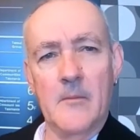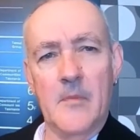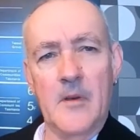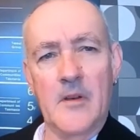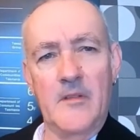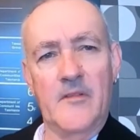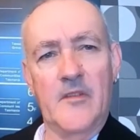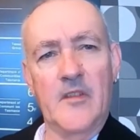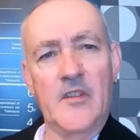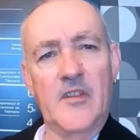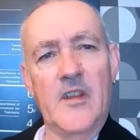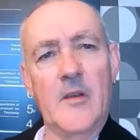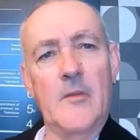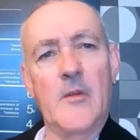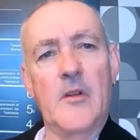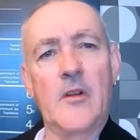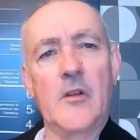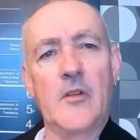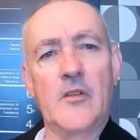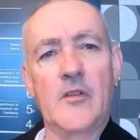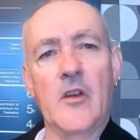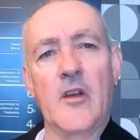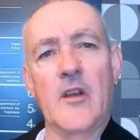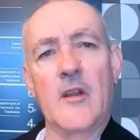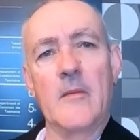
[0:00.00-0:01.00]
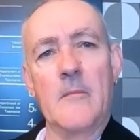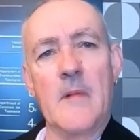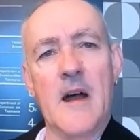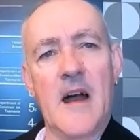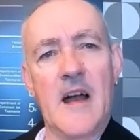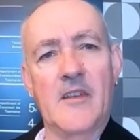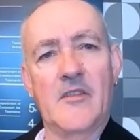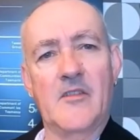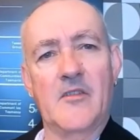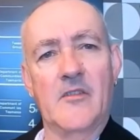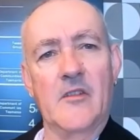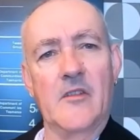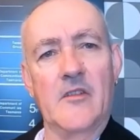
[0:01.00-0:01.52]
But for someone who's got a
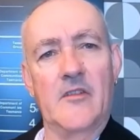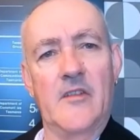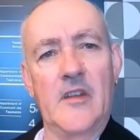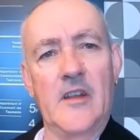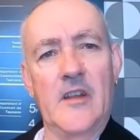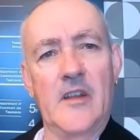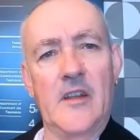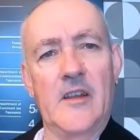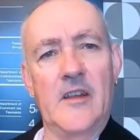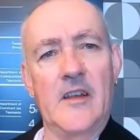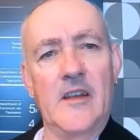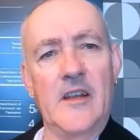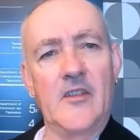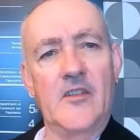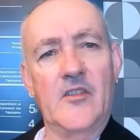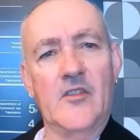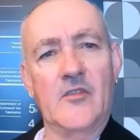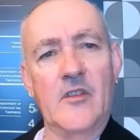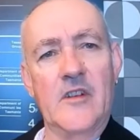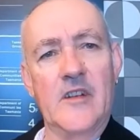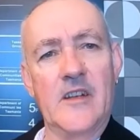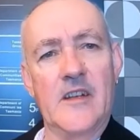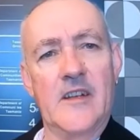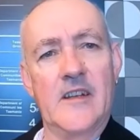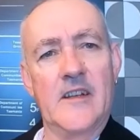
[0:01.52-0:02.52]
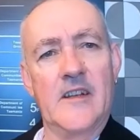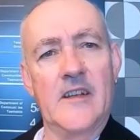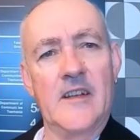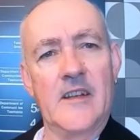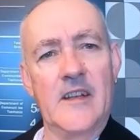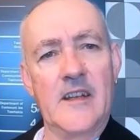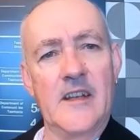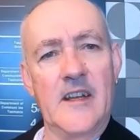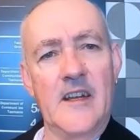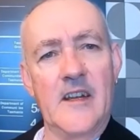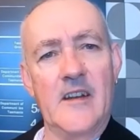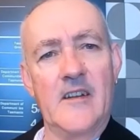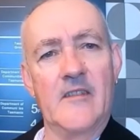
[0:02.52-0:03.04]
Master of History
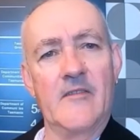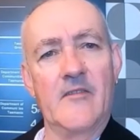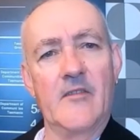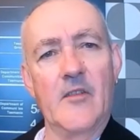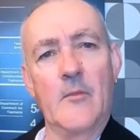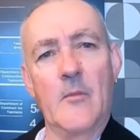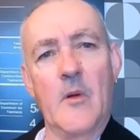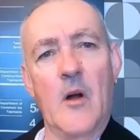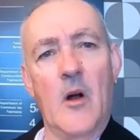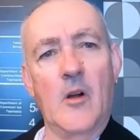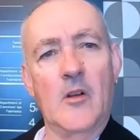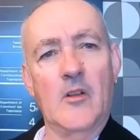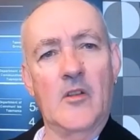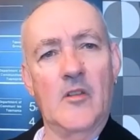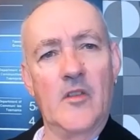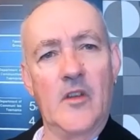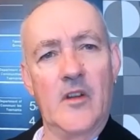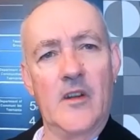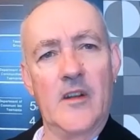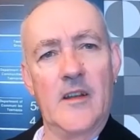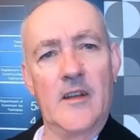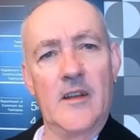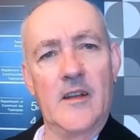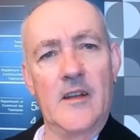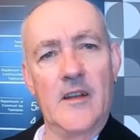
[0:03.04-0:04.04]
from Oxford,